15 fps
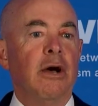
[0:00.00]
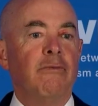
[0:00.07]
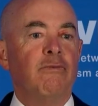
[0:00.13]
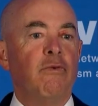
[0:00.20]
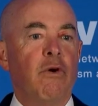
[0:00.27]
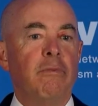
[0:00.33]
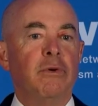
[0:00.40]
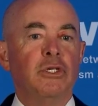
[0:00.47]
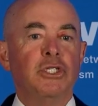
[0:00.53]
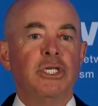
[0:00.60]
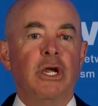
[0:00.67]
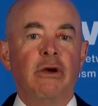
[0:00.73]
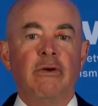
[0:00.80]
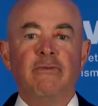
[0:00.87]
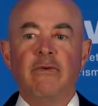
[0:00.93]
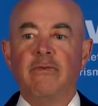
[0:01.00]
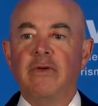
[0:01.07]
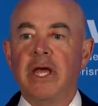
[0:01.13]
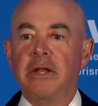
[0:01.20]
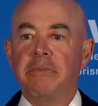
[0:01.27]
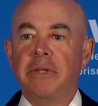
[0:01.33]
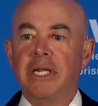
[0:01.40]
former Sheriff of
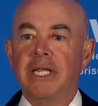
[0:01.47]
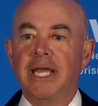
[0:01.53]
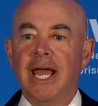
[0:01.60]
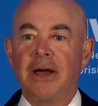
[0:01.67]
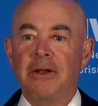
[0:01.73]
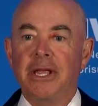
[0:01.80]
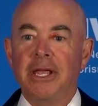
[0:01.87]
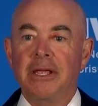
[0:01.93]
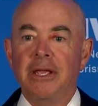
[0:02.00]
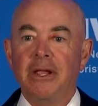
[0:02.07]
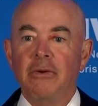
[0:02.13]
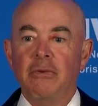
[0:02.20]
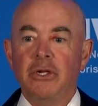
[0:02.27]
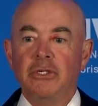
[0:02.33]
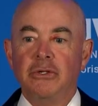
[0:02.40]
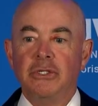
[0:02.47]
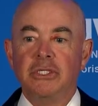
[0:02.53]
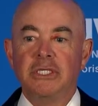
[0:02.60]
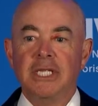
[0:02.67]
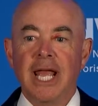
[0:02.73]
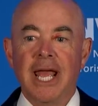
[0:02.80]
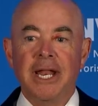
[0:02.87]
Hennepin County, Richard
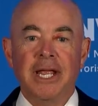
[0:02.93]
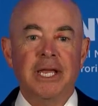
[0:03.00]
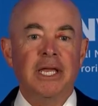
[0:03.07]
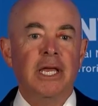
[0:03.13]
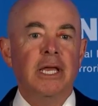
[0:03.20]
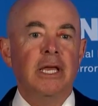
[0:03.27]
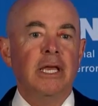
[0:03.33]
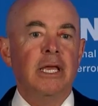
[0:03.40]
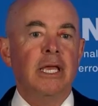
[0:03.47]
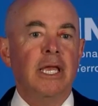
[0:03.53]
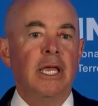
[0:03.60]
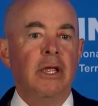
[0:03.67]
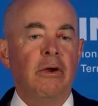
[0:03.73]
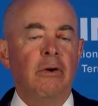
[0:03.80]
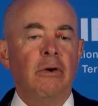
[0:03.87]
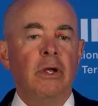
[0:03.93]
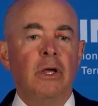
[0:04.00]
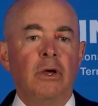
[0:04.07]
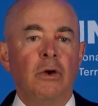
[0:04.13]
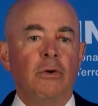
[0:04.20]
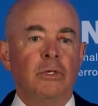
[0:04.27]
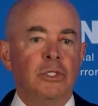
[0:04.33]
Stanek, here,
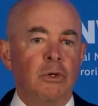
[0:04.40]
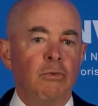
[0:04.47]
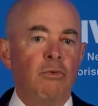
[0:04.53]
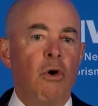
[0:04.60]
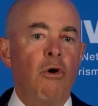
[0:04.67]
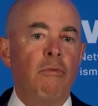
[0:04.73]
who is a role